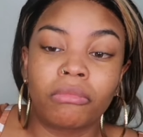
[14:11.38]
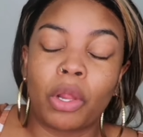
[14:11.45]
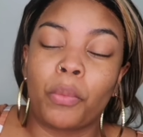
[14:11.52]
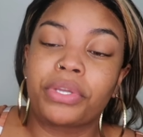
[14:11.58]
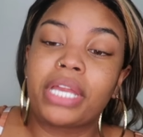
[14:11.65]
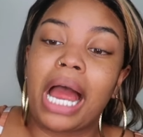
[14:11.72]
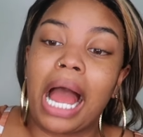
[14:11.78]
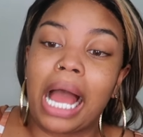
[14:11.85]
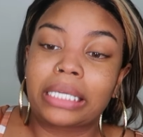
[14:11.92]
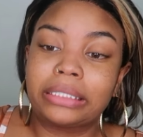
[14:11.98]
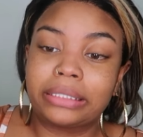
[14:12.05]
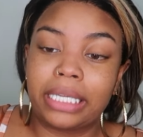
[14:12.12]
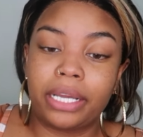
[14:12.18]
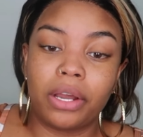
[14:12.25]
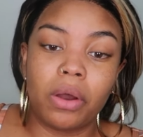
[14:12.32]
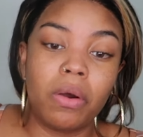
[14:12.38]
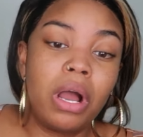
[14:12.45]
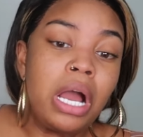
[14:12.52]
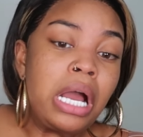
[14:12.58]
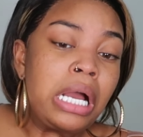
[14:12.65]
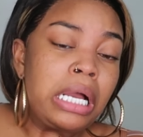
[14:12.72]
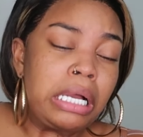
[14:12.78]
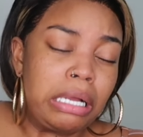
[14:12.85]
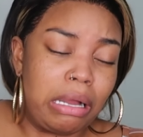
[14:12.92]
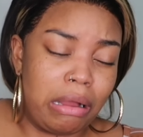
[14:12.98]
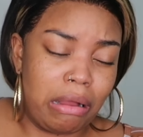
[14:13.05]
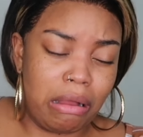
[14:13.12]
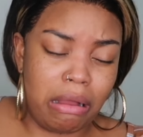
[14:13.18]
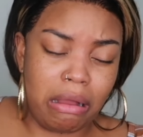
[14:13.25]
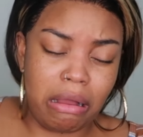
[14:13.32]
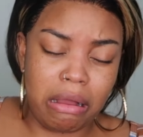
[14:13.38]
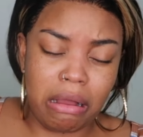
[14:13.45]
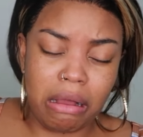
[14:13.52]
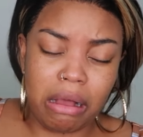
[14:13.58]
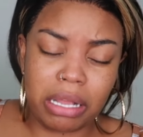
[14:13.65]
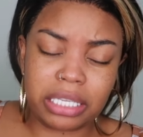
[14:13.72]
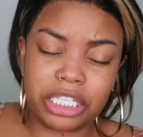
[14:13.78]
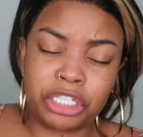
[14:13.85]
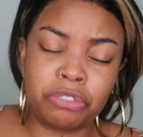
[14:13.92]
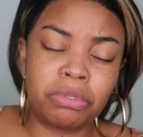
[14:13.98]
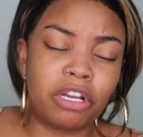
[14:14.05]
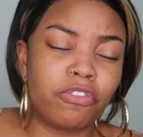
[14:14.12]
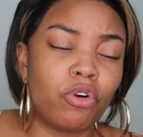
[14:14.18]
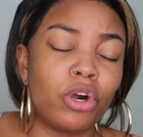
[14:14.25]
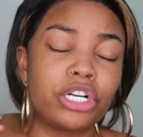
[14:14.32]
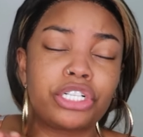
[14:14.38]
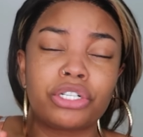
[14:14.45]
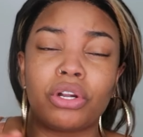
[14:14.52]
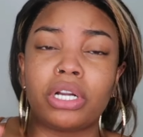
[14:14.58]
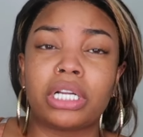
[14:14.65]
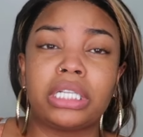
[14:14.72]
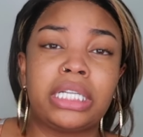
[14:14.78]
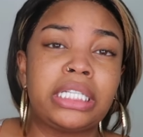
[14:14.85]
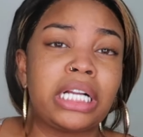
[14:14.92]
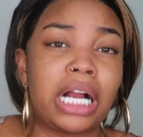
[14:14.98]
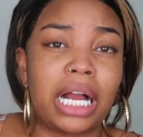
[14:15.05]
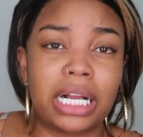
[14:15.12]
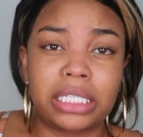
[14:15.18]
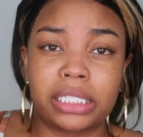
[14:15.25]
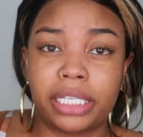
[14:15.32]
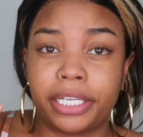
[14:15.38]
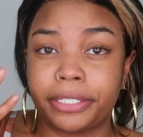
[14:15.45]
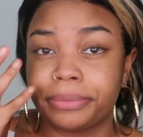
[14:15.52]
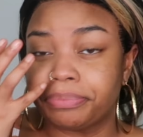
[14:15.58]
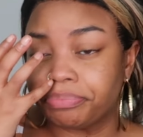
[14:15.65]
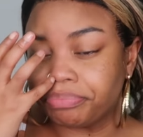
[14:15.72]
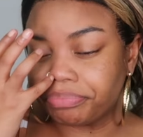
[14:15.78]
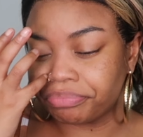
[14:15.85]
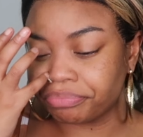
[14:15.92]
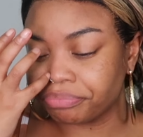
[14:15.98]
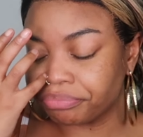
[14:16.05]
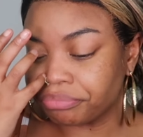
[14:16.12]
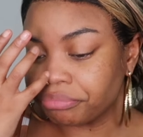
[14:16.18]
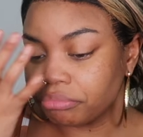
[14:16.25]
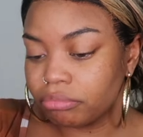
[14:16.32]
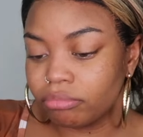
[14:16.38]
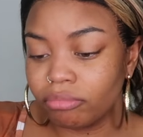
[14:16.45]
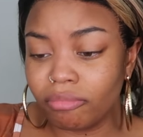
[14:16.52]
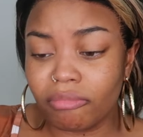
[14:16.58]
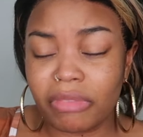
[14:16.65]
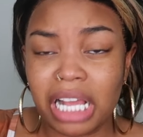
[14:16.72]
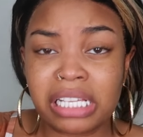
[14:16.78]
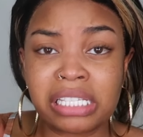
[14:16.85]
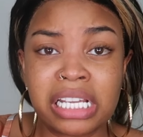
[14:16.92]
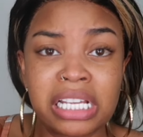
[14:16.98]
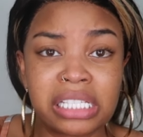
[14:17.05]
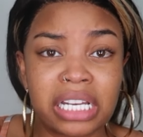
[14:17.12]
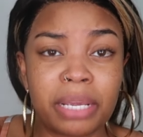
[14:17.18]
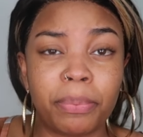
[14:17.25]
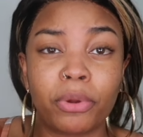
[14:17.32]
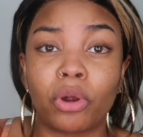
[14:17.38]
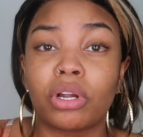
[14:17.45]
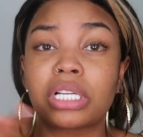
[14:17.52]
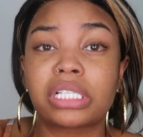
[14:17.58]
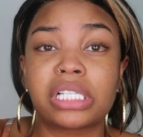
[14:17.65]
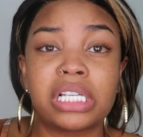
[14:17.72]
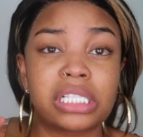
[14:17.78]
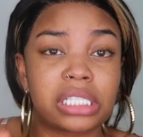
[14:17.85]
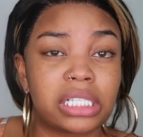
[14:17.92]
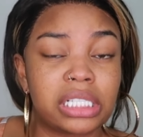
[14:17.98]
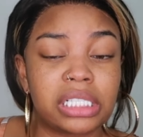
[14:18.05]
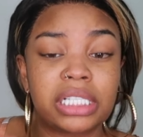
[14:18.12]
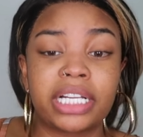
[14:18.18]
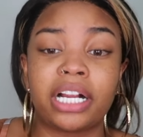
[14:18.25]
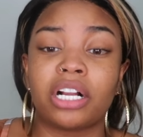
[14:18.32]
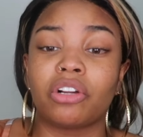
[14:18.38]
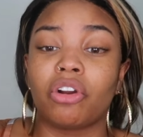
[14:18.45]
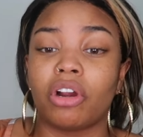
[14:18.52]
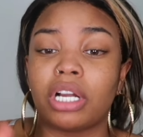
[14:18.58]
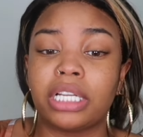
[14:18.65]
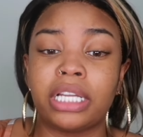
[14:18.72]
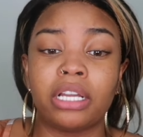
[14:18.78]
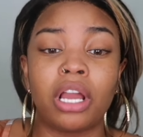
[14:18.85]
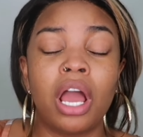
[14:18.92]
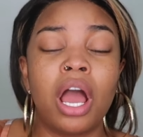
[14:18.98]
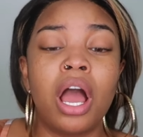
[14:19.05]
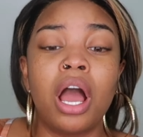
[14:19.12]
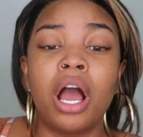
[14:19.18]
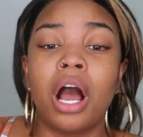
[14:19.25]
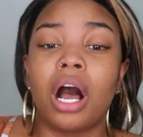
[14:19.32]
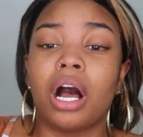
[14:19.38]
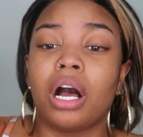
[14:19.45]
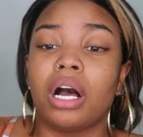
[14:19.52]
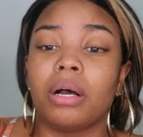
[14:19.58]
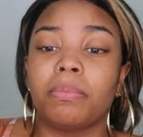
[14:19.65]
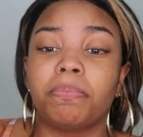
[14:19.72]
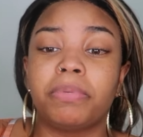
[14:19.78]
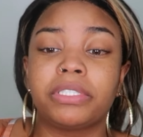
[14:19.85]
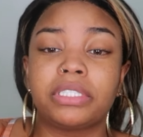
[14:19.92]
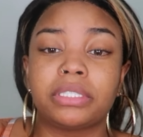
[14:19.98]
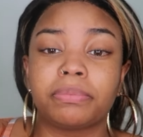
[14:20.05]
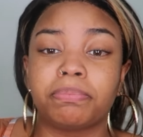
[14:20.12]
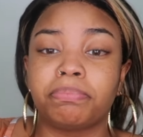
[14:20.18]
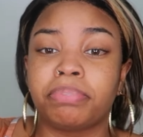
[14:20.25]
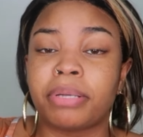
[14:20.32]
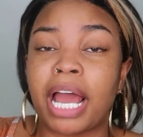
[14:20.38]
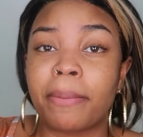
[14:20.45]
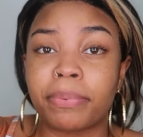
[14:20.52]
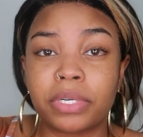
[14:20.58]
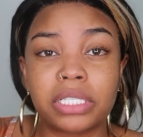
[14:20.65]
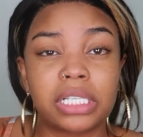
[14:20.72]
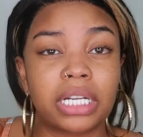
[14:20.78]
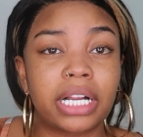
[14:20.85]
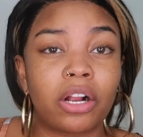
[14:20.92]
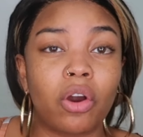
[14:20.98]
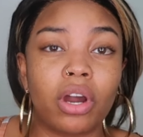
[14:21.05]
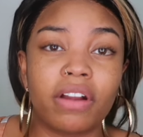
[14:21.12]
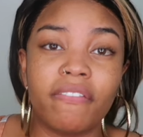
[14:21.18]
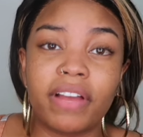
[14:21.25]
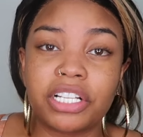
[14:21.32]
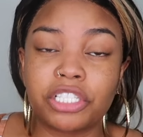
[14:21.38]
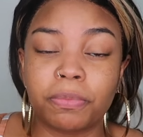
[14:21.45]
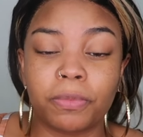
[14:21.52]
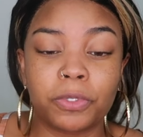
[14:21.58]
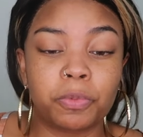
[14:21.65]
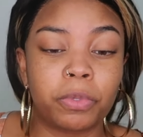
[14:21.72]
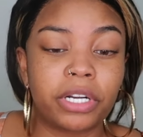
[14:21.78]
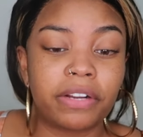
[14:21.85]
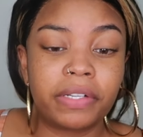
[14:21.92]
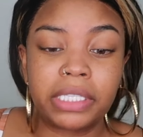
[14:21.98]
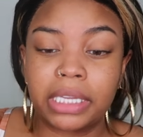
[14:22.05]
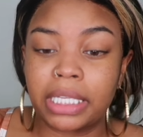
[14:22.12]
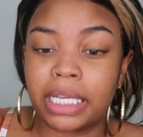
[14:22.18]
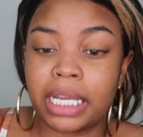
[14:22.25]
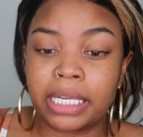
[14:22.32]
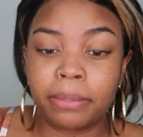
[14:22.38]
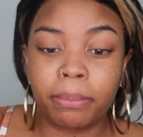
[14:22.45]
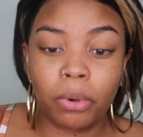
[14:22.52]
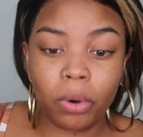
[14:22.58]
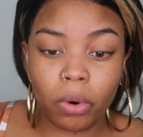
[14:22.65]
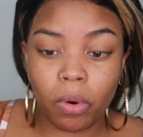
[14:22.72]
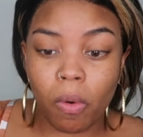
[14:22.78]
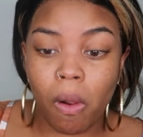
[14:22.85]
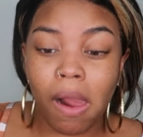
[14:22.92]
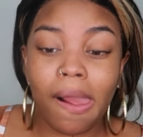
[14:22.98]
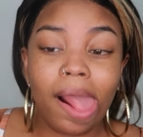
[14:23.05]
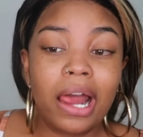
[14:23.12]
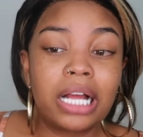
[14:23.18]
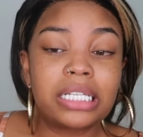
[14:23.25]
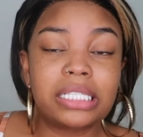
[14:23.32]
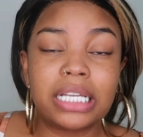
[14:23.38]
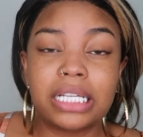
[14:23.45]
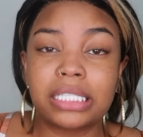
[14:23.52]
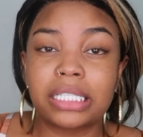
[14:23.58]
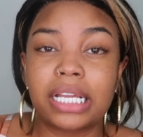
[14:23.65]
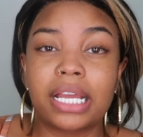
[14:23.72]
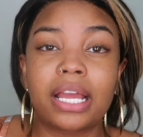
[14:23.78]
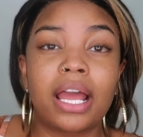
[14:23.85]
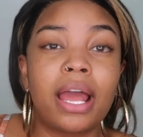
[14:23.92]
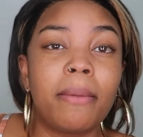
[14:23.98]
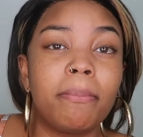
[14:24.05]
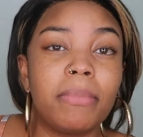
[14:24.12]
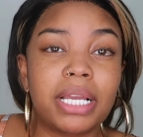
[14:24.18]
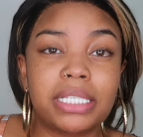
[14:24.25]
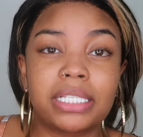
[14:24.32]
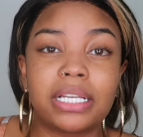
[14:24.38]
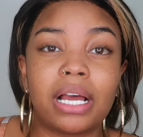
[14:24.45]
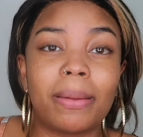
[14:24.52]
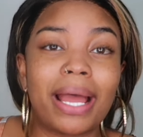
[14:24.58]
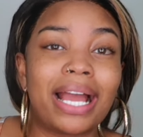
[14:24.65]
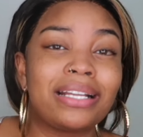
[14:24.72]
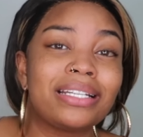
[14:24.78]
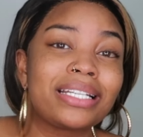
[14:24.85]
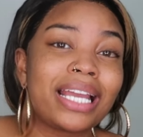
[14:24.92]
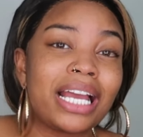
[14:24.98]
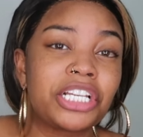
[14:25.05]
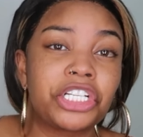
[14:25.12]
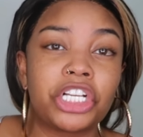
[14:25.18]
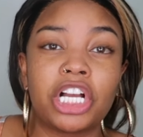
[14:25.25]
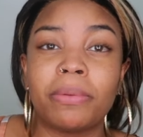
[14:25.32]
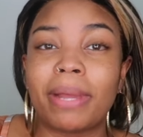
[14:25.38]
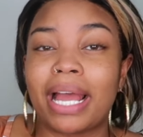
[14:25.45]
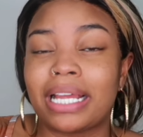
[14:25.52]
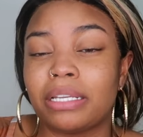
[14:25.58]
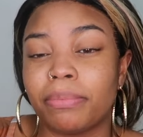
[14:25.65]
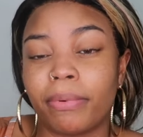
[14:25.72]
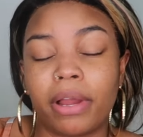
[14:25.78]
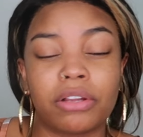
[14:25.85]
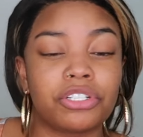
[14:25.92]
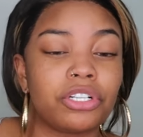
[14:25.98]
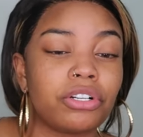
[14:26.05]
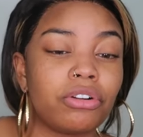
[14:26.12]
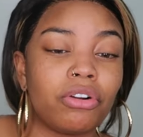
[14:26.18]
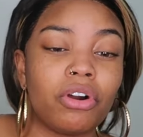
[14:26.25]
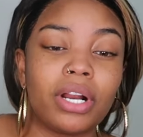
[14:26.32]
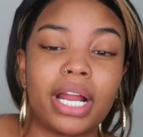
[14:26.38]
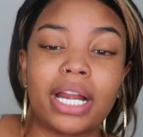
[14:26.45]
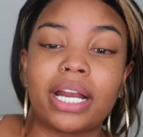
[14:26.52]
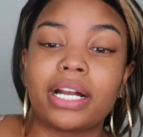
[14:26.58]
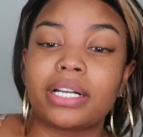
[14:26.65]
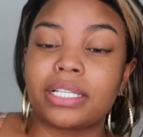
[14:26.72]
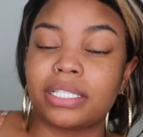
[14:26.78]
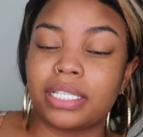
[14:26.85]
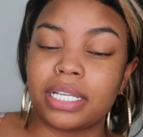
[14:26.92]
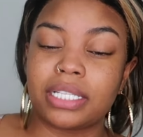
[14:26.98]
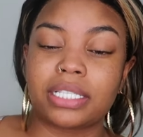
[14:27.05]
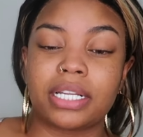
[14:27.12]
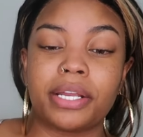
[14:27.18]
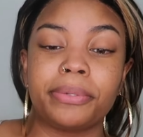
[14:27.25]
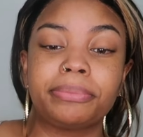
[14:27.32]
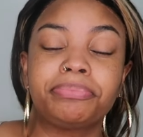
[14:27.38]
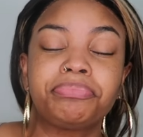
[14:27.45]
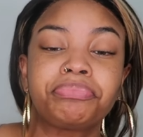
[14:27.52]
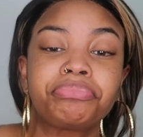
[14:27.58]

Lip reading: with the oxtail. Excuse me, of course you're going to clean your oxtail, season it, put all the seasonings in there, garlic, put the peppers in there, all the vegetables, put everything in the bowl, season it, mix it up, add the ketchup, add the brown sugar, all that in there, season it.